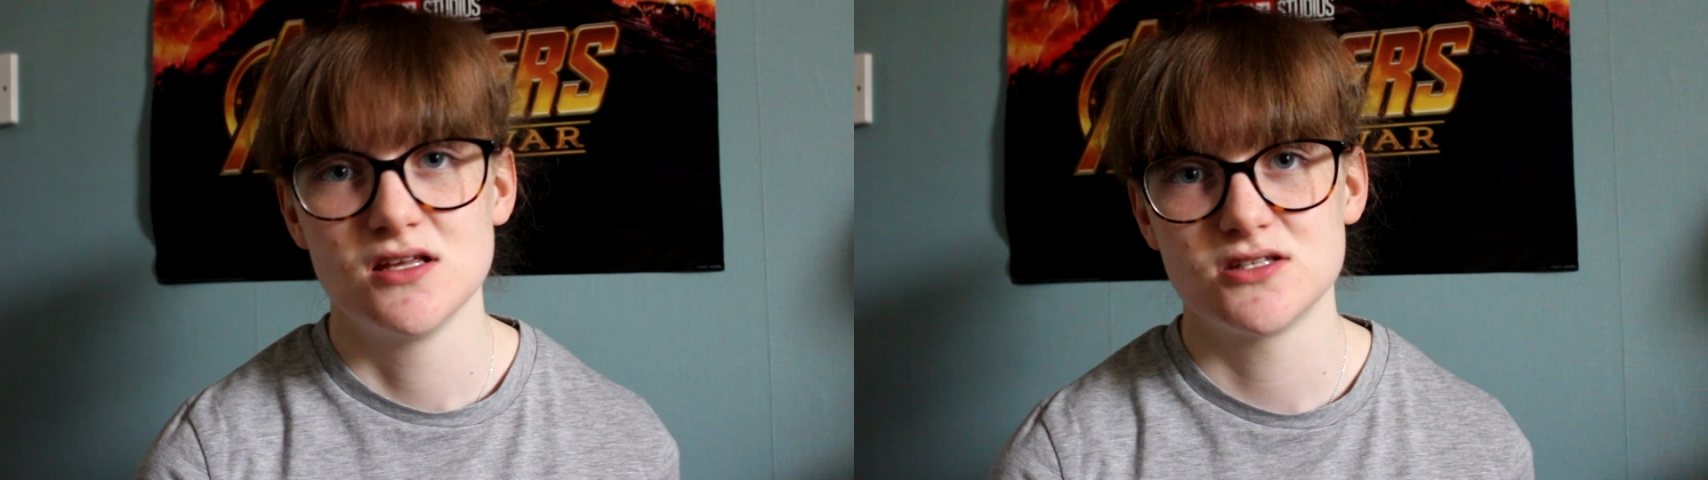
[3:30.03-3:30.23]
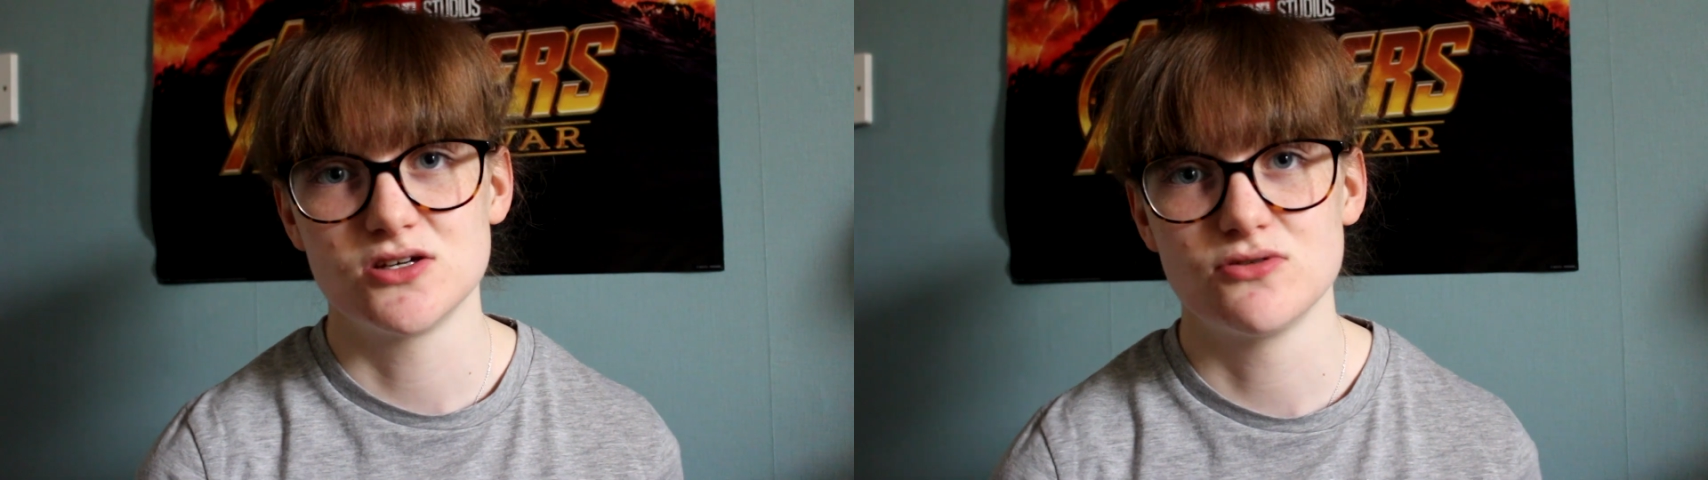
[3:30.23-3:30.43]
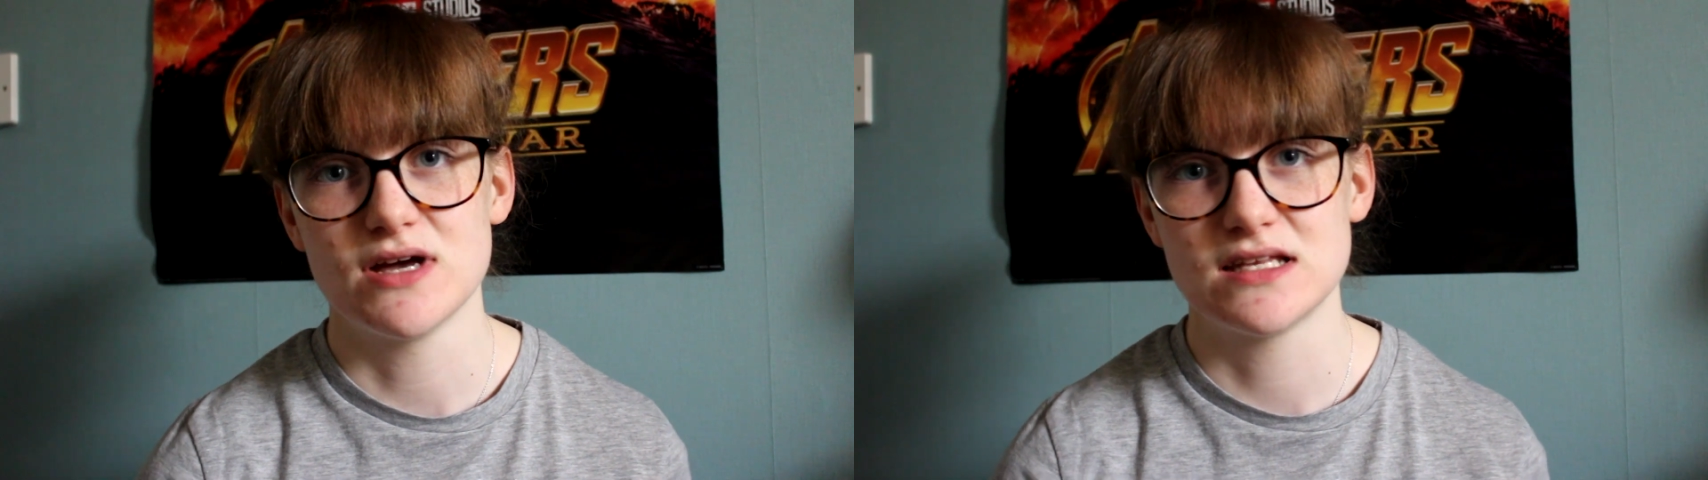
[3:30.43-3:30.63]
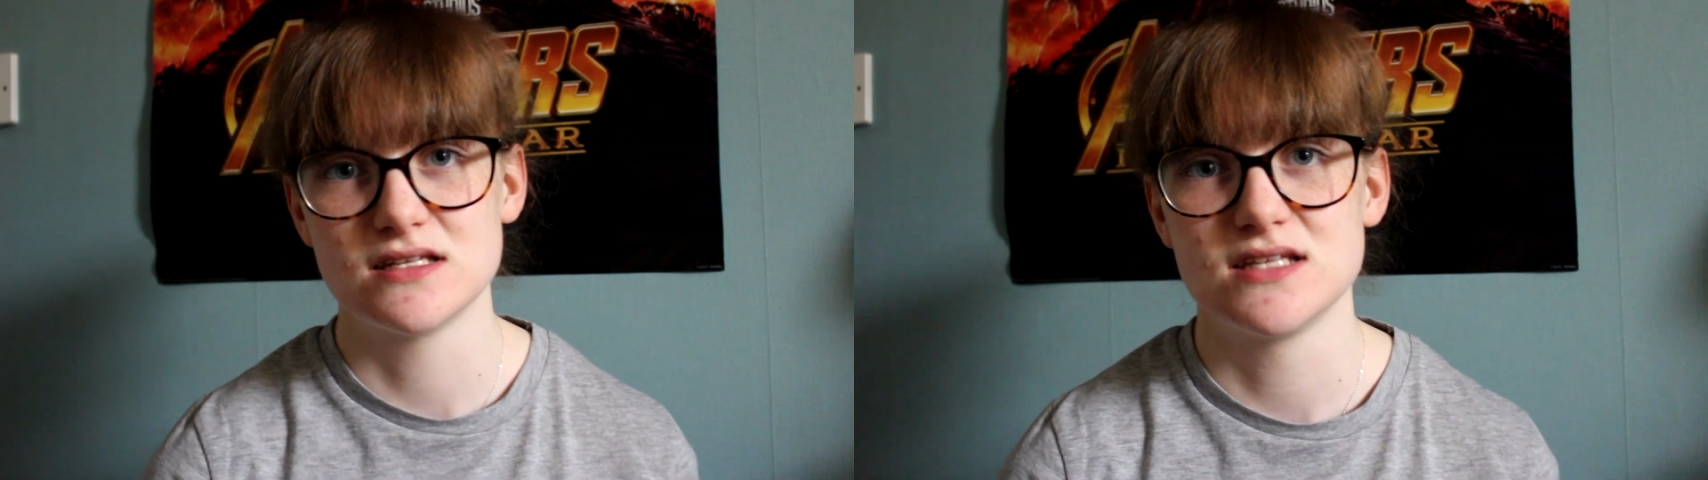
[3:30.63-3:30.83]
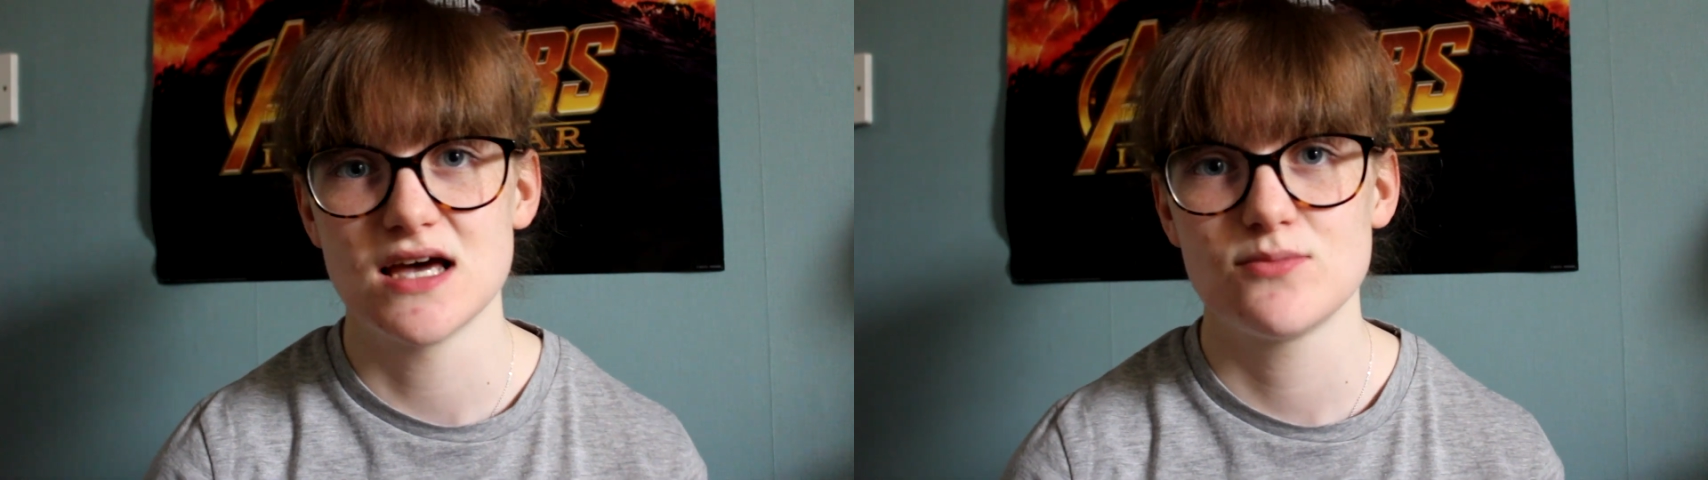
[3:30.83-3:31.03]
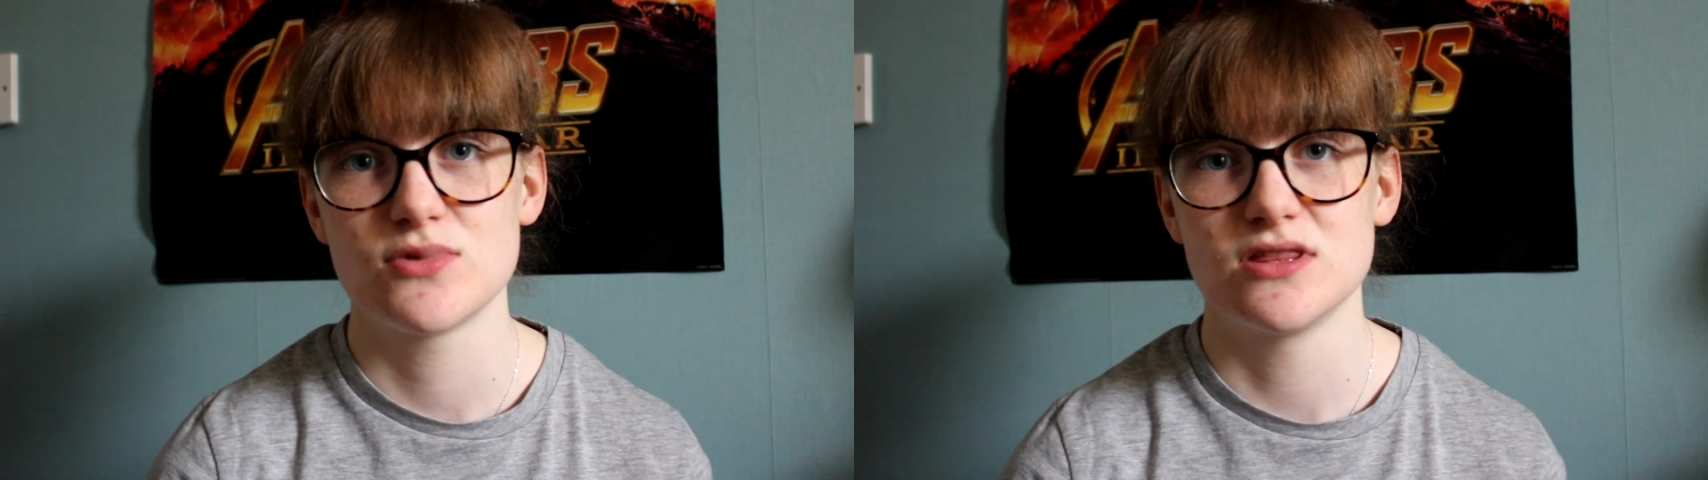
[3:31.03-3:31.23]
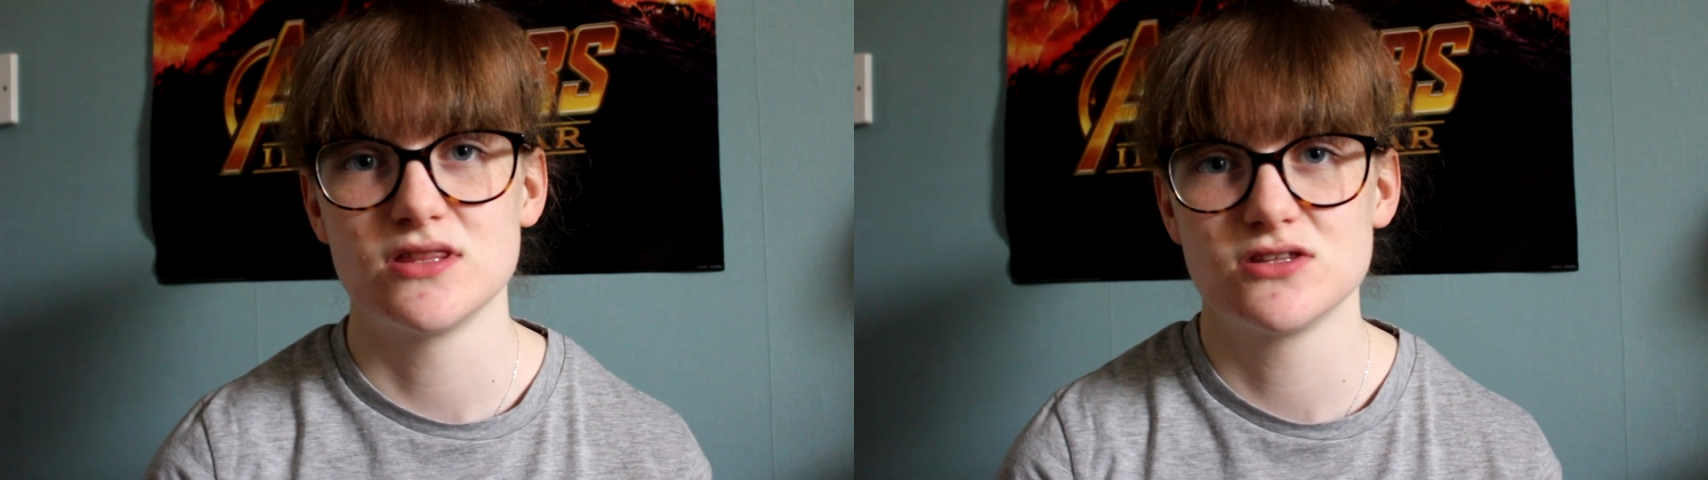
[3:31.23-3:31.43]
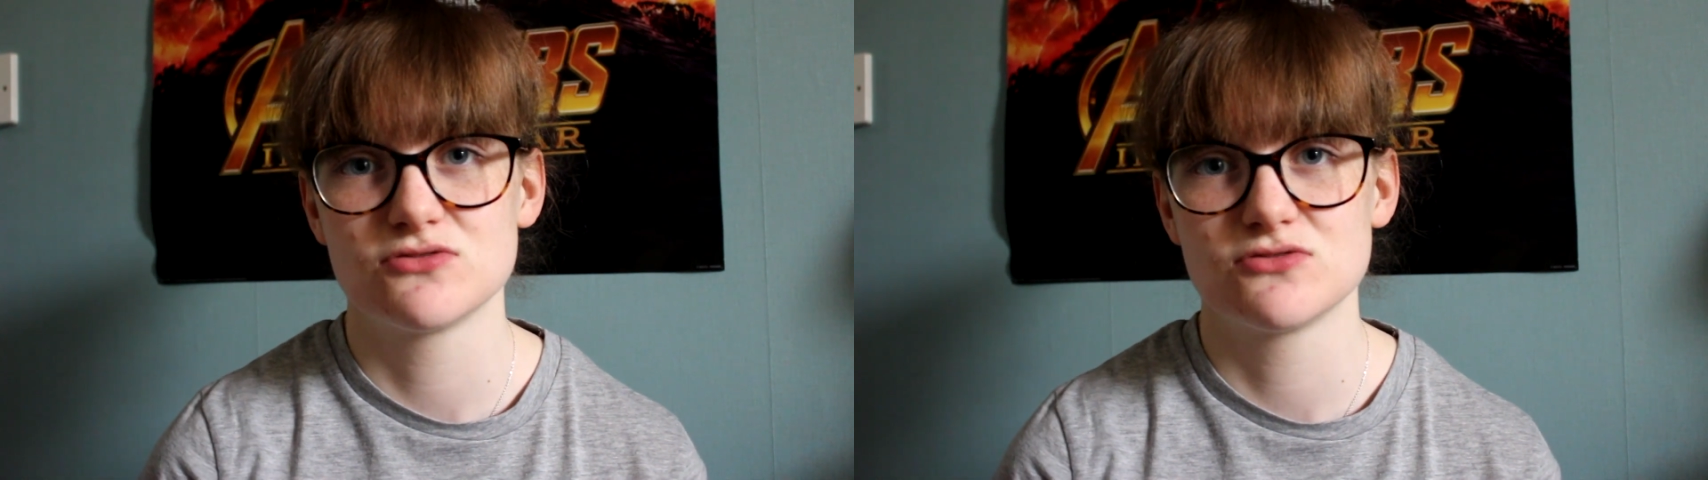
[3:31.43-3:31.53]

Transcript: to go into depth in these